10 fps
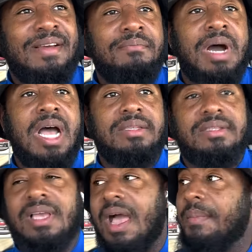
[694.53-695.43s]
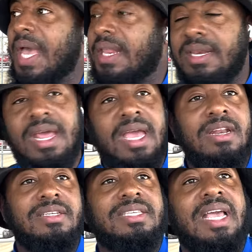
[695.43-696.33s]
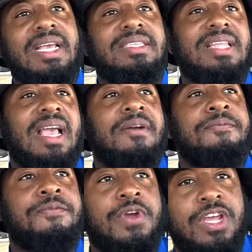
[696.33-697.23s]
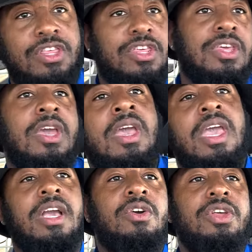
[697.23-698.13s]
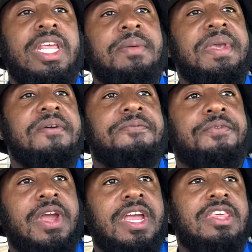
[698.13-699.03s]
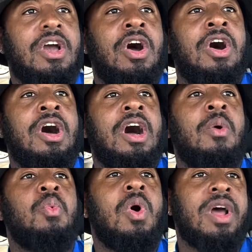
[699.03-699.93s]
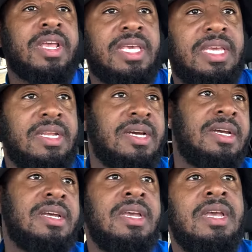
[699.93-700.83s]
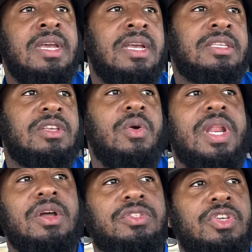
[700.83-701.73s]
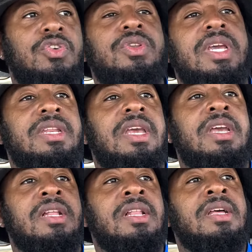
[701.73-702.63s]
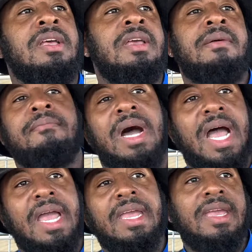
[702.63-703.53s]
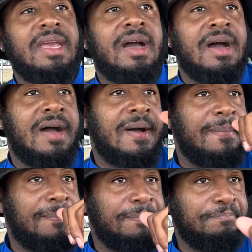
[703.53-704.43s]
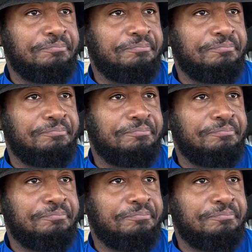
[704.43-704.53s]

But I'm heading there. It looks like it's like a fridge. It could either be a fridge or a water heater. It's going out to Uniondale. My um,